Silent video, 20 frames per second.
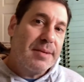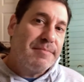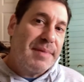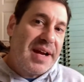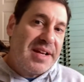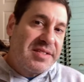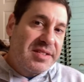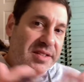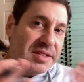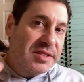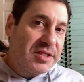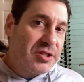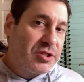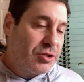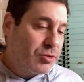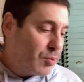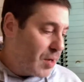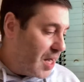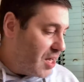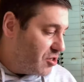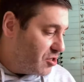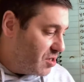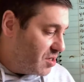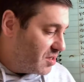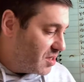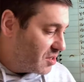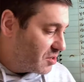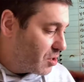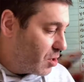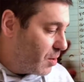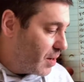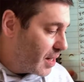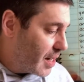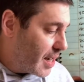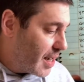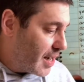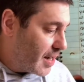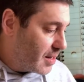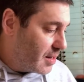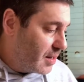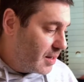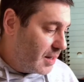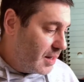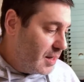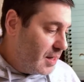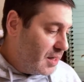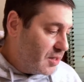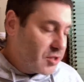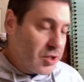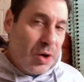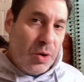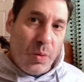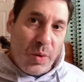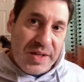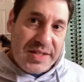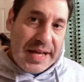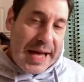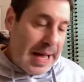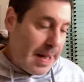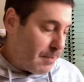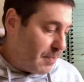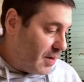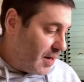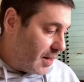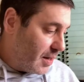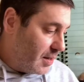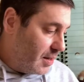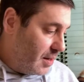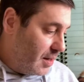basic situations that's going on. So what's happening?